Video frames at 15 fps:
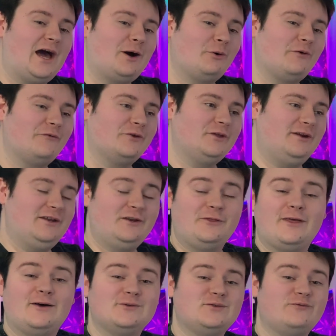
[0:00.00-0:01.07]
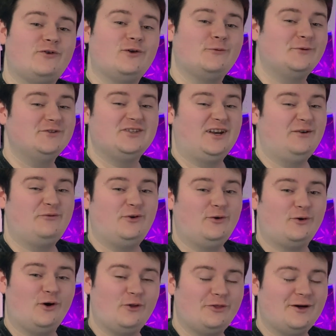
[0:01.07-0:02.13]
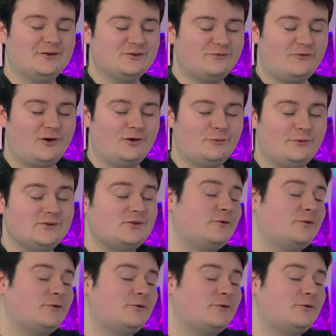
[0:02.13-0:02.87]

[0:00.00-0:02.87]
however you need 1,000 followers and I've not got 1,000 followers,